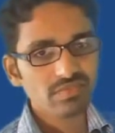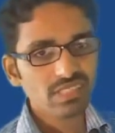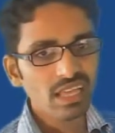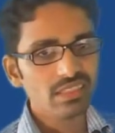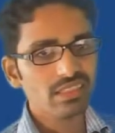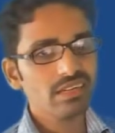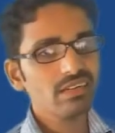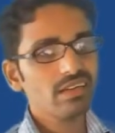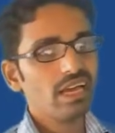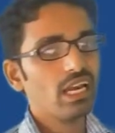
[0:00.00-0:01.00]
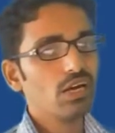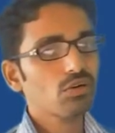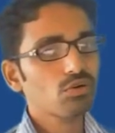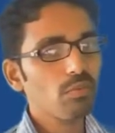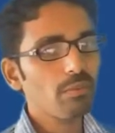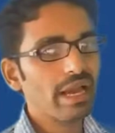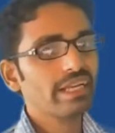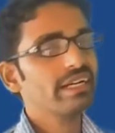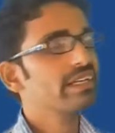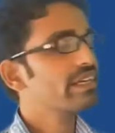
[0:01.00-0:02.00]
Then
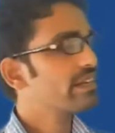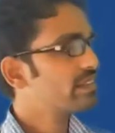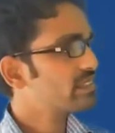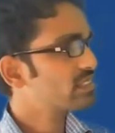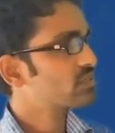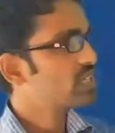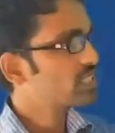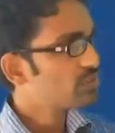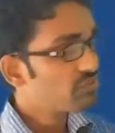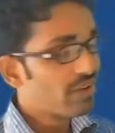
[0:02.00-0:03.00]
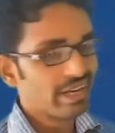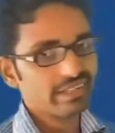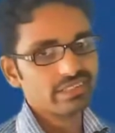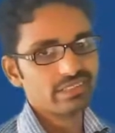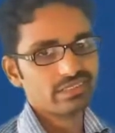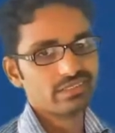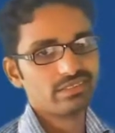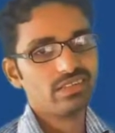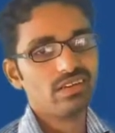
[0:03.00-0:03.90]
electromagnetic energy is going to be vanishes,